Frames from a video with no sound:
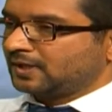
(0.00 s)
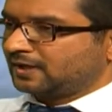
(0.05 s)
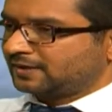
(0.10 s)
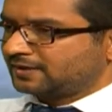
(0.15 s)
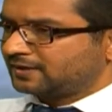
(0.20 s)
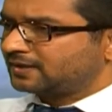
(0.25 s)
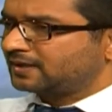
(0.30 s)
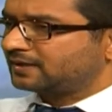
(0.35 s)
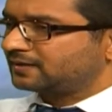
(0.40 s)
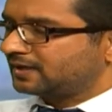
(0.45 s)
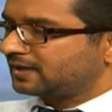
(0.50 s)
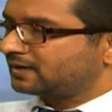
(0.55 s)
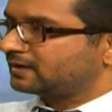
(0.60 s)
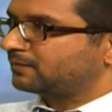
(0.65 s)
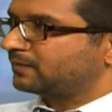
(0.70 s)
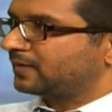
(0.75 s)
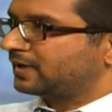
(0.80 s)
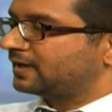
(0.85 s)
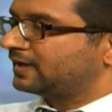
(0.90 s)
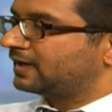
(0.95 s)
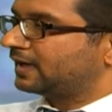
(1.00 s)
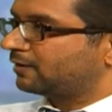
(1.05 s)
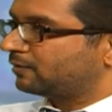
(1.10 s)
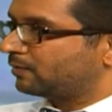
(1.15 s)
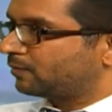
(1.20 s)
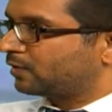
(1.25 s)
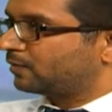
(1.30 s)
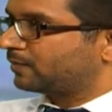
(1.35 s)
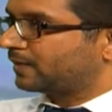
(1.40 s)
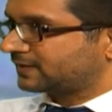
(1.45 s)
Other than that, men
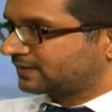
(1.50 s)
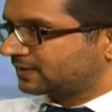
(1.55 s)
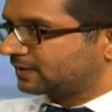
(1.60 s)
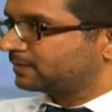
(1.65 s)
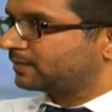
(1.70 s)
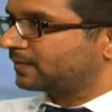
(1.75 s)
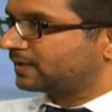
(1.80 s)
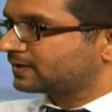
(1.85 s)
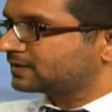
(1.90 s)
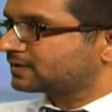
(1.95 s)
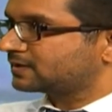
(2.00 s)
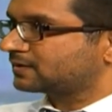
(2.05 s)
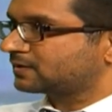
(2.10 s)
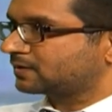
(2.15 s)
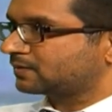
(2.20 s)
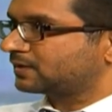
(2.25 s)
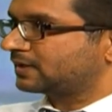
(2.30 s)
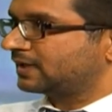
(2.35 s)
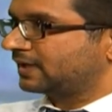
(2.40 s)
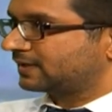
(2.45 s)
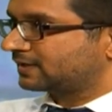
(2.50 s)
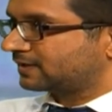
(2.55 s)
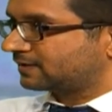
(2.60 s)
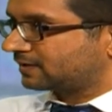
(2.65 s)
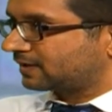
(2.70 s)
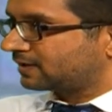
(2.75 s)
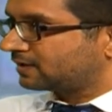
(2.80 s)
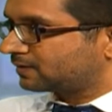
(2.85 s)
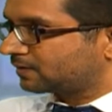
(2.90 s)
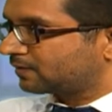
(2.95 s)
have more muscle mass, so they
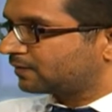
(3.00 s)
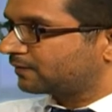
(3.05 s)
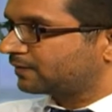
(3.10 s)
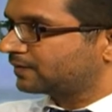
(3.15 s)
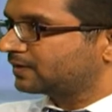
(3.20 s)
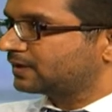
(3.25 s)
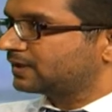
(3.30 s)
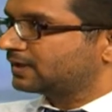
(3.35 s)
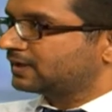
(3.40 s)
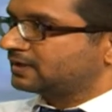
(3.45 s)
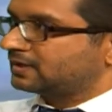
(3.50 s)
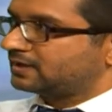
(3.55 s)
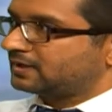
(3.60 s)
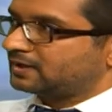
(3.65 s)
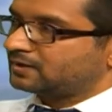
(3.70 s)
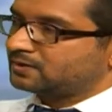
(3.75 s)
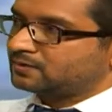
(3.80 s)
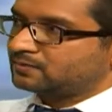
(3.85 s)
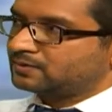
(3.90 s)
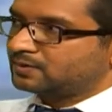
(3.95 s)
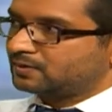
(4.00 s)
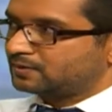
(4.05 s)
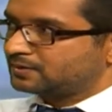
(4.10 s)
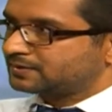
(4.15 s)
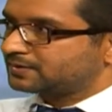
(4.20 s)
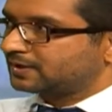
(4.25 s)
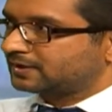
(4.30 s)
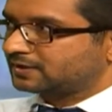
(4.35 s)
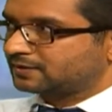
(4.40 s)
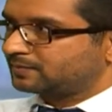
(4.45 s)
exercise often. That could
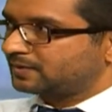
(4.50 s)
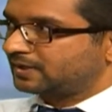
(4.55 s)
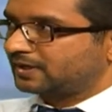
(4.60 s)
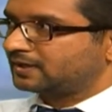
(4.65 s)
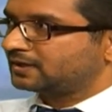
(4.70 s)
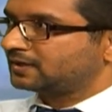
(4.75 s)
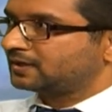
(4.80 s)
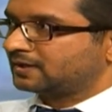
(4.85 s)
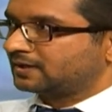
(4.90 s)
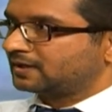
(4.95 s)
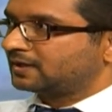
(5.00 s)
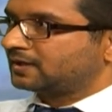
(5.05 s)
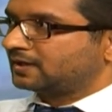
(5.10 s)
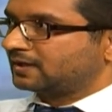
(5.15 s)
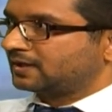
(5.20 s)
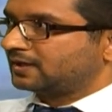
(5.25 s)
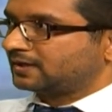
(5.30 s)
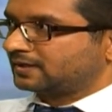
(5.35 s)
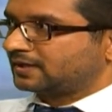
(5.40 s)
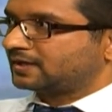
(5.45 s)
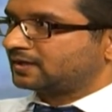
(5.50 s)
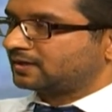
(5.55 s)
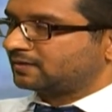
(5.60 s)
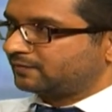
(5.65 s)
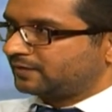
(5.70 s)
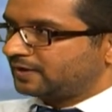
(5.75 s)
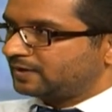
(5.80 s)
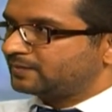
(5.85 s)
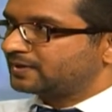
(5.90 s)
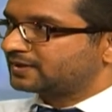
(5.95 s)
also explain that
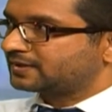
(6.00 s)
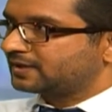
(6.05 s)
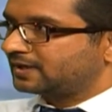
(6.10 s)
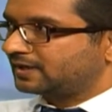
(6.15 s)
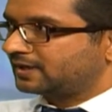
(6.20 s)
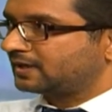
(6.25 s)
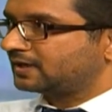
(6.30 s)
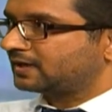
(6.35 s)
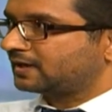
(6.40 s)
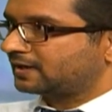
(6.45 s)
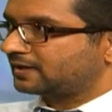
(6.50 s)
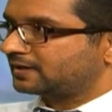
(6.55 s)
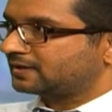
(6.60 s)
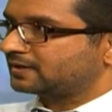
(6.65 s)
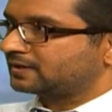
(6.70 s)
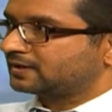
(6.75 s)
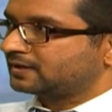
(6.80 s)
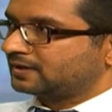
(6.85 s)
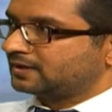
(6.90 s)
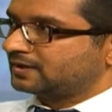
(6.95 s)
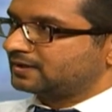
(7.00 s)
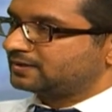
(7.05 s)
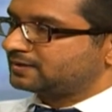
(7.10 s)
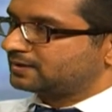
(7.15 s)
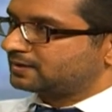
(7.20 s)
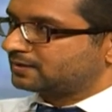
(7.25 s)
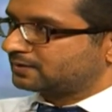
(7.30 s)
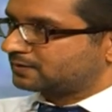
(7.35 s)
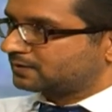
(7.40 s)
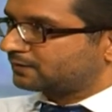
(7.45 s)
females getting higher
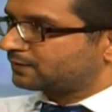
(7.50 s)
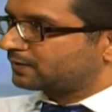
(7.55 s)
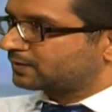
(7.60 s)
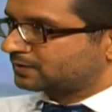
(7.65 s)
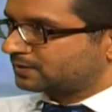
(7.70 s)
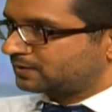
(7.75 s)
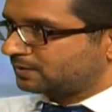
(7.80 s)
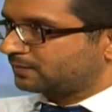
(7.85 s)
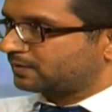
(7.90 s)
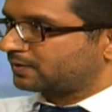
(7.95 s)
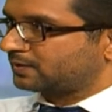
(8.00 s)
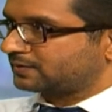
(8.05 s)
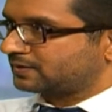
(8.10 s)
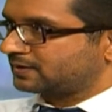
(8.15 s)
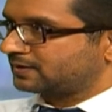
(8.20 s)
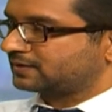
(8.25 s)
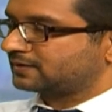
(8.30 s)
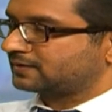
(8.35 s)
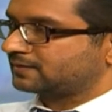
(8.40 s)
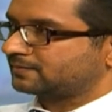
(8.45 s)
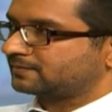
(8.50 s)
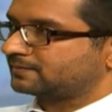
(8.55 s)
incidence of osteoporosis.